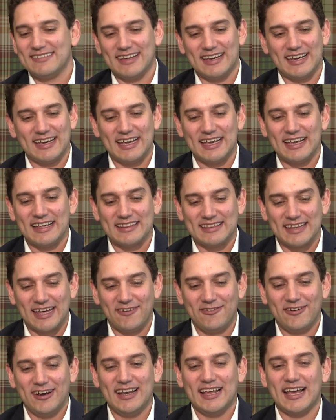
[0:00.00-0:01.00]
They
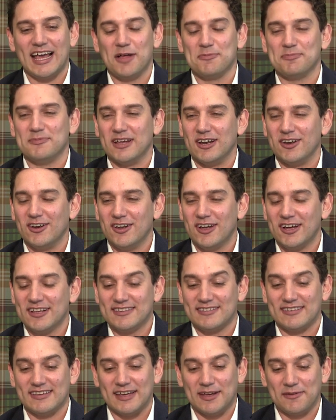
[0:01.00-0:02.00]
really helped me a
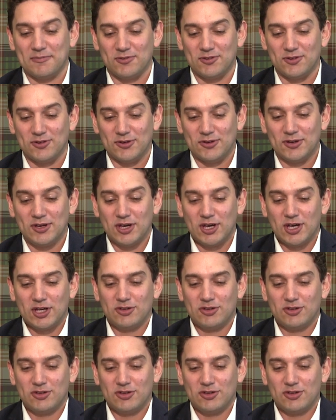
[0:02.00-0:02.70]
lot to